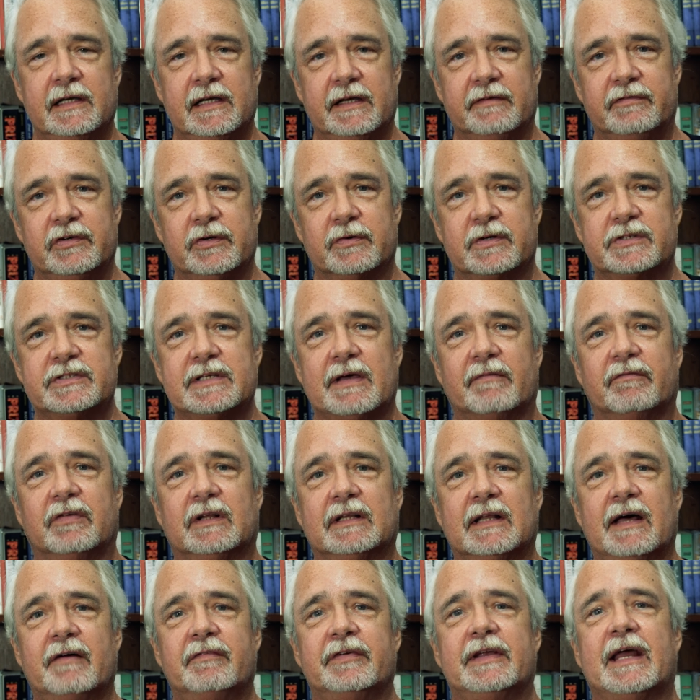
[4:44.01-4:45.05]
If you accept the
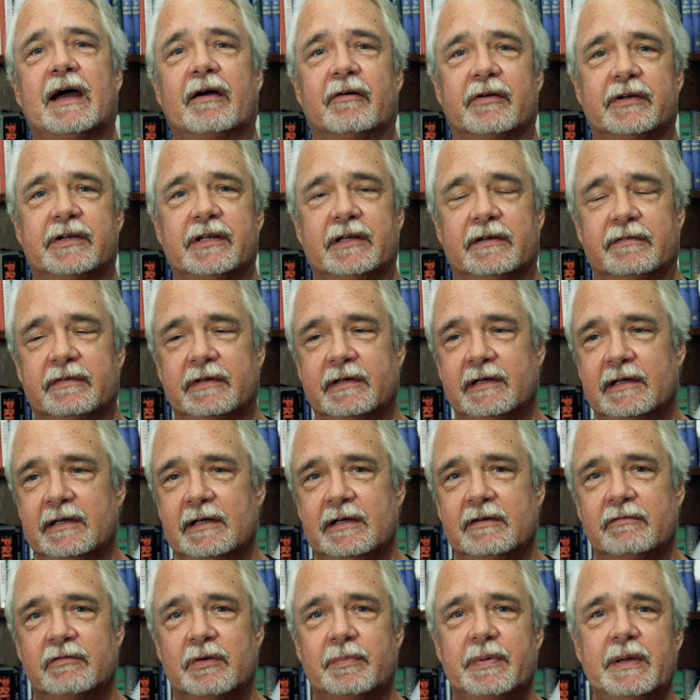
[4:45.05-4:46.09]
left narrative,
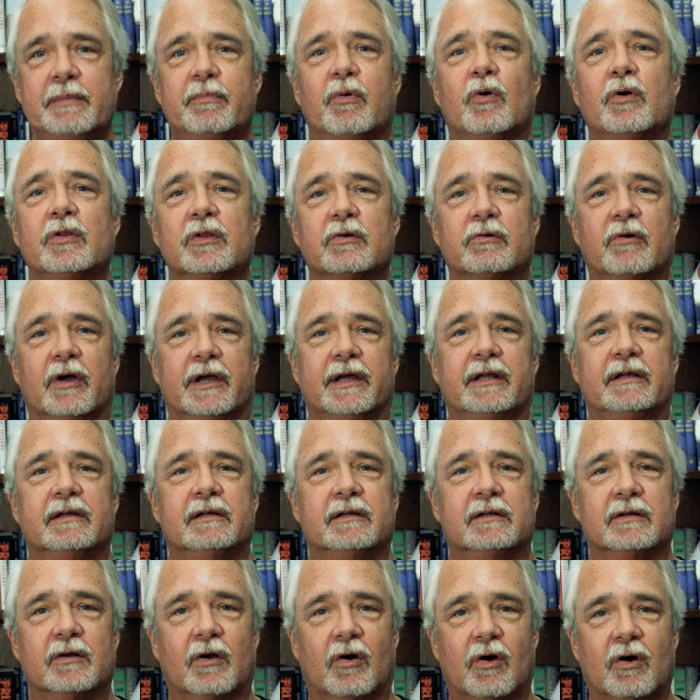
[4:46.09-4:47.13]
the people on the right
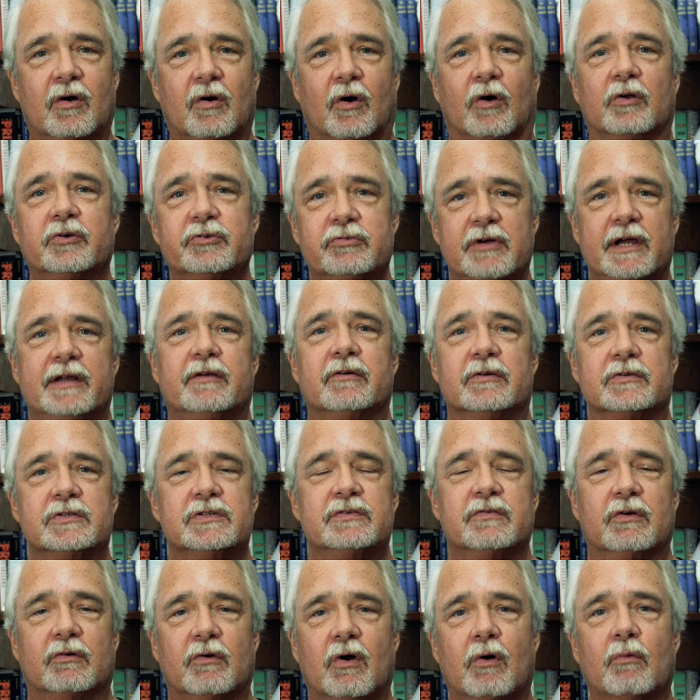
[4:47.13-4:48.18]
are all
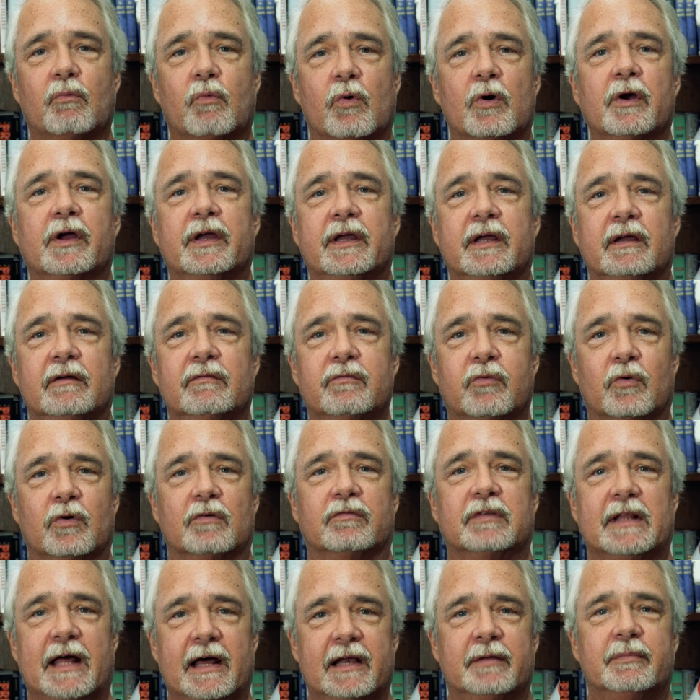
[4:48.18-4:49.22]
traitors. They're all working for
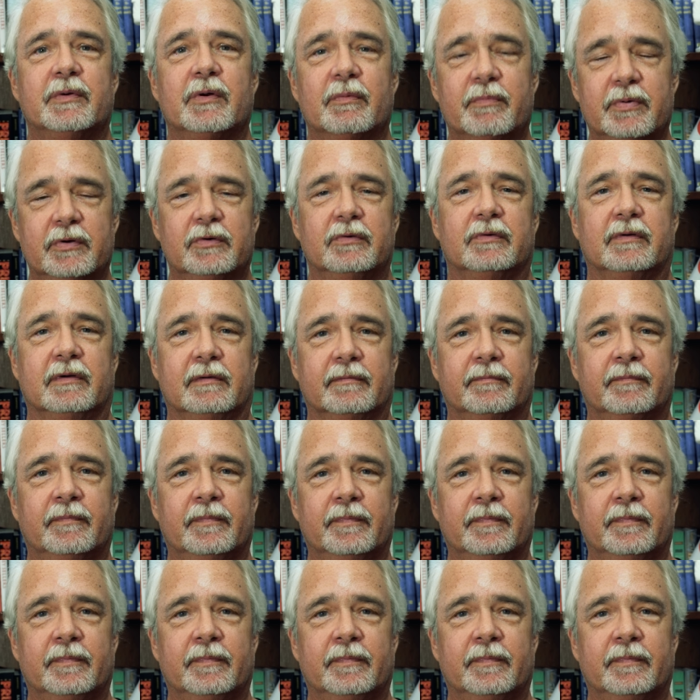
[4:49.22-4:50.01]
Vladimir Putin.